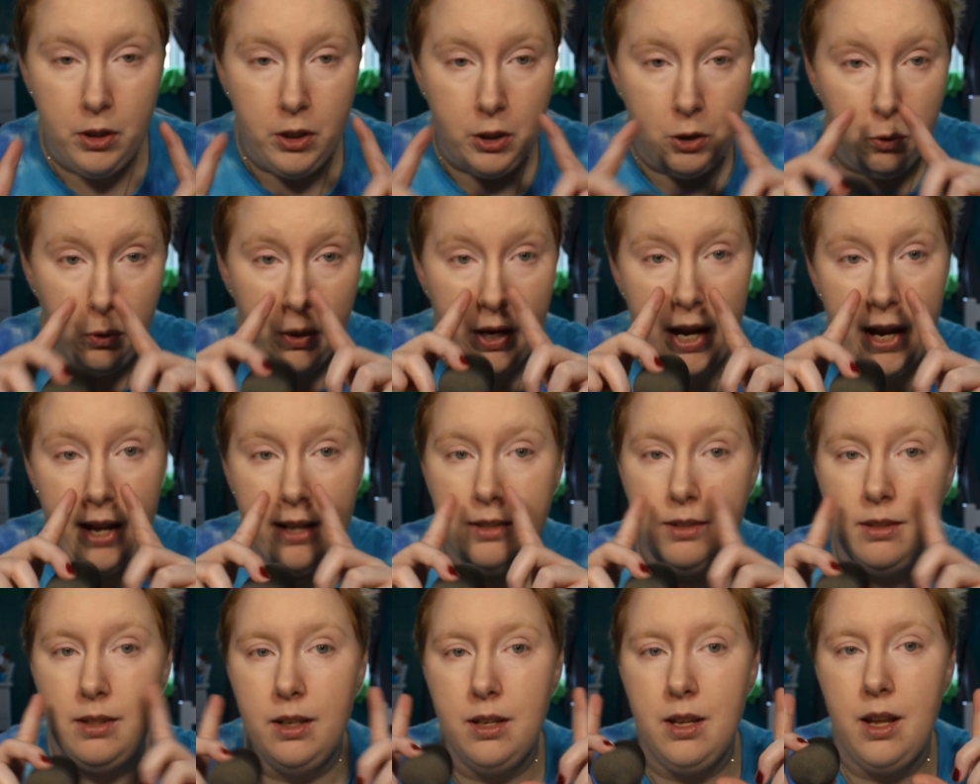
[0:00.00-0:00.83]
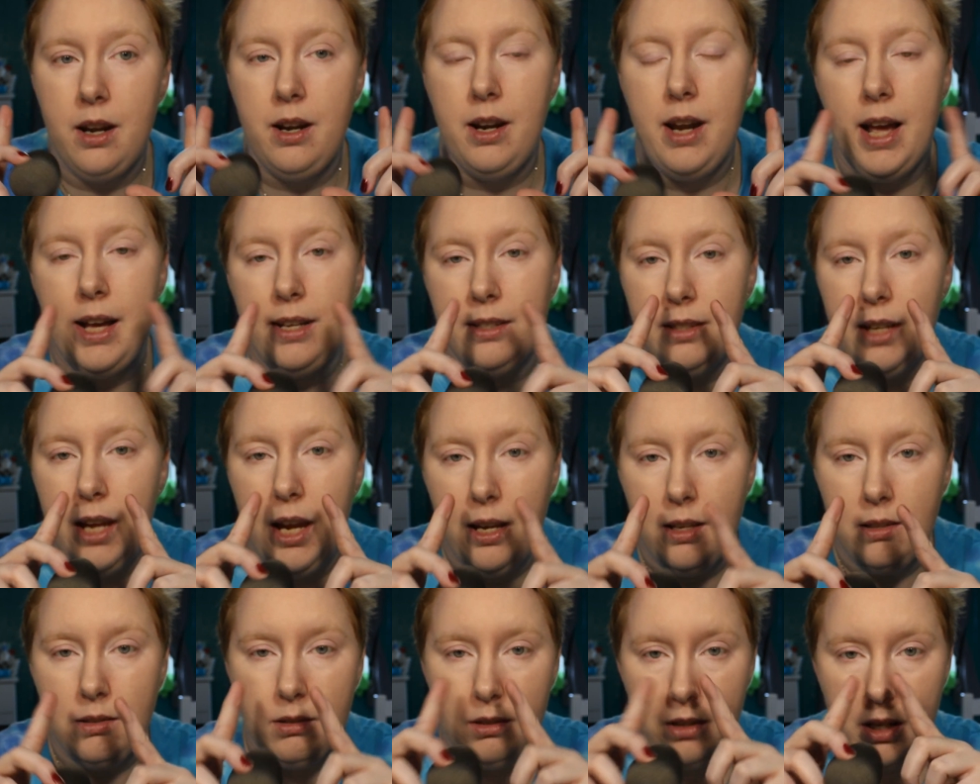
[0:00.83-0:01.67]
You can see that it has
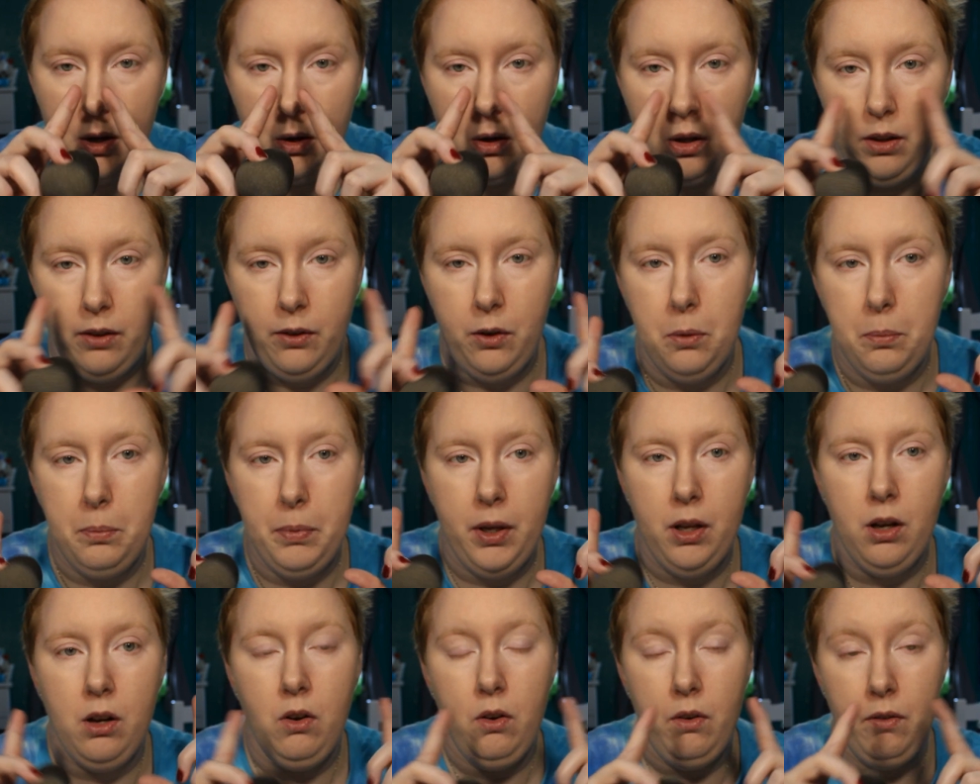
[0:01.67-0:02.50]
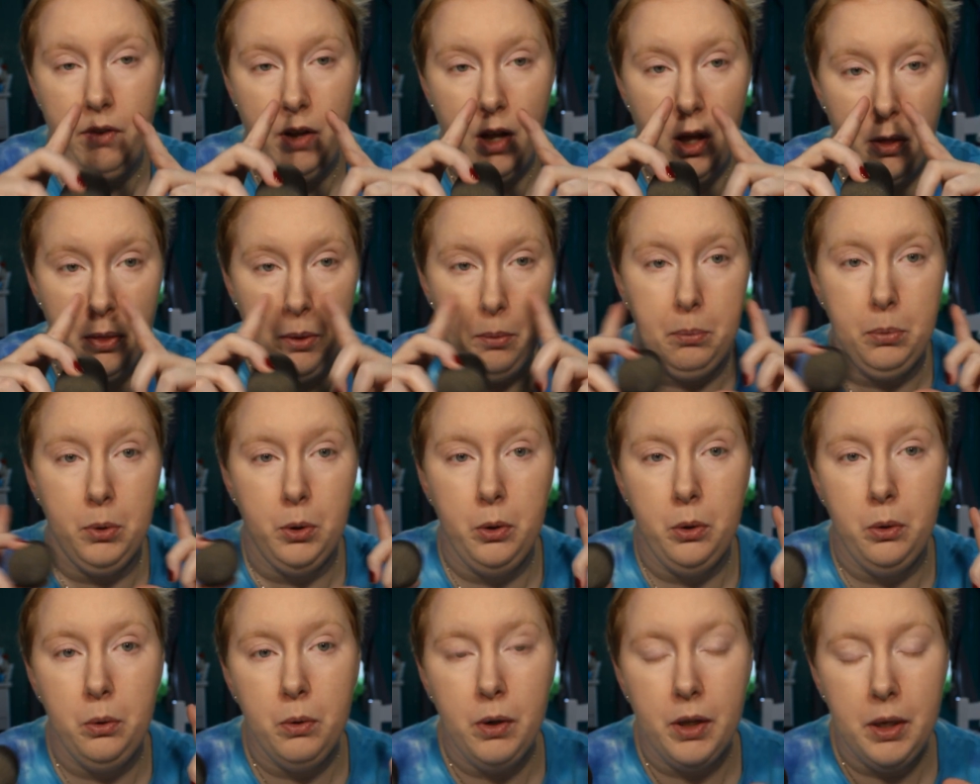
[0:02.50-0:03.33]
canceled out a little bit of the
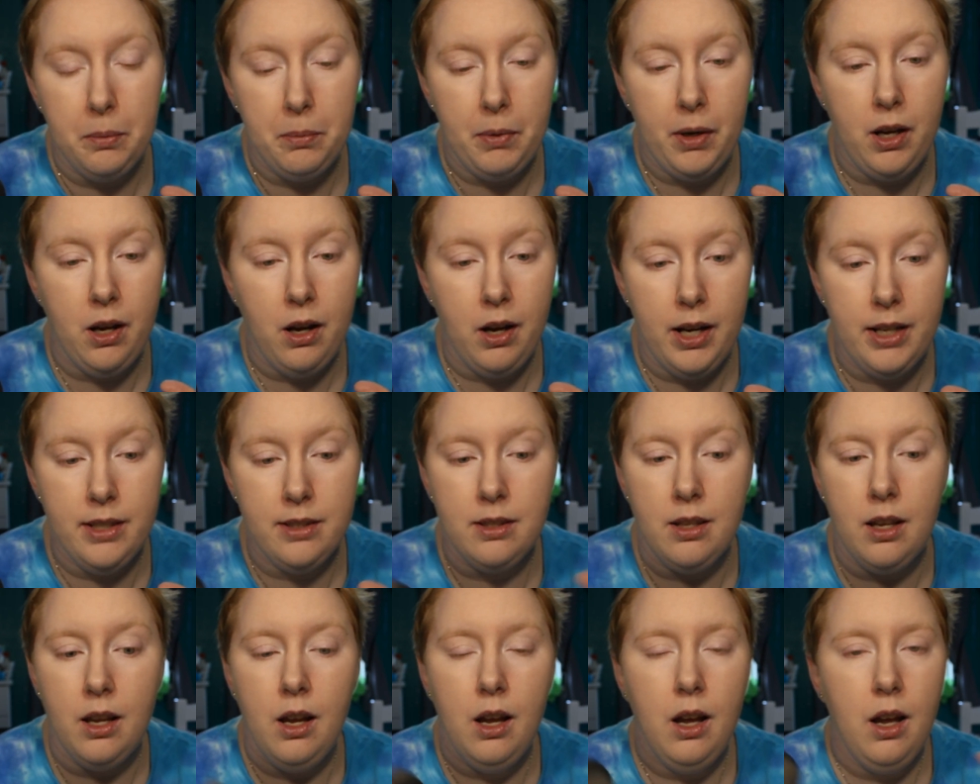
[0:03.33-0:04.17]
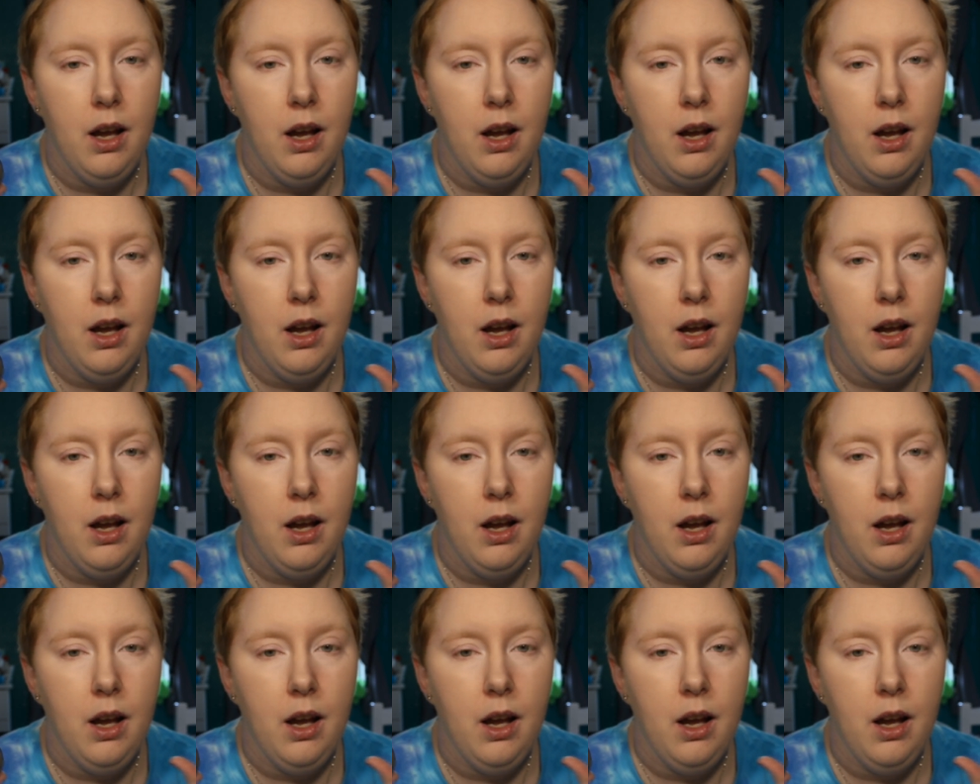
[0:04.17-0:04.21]
blue under my eyes.